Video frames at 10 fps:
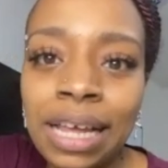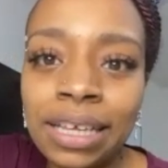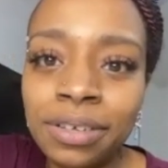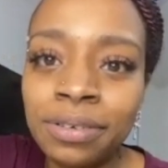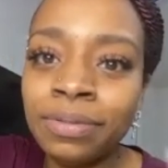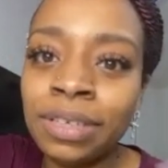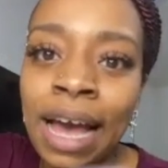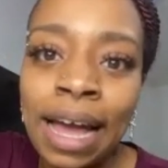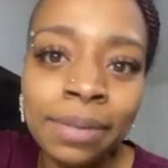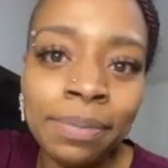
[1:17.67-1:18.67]
like you
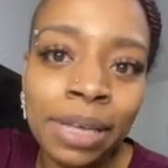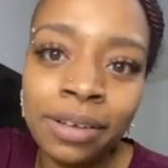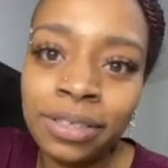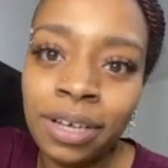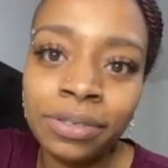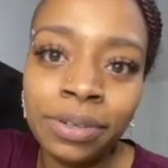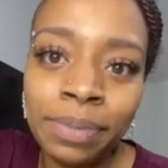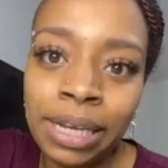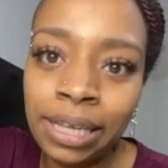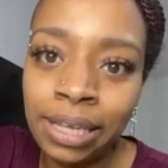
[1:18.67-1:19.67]
guided me on social
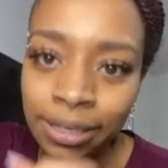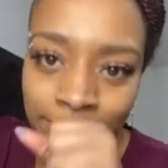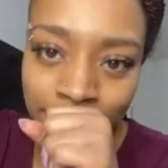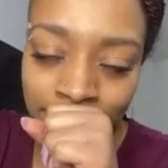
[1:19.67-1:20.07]
media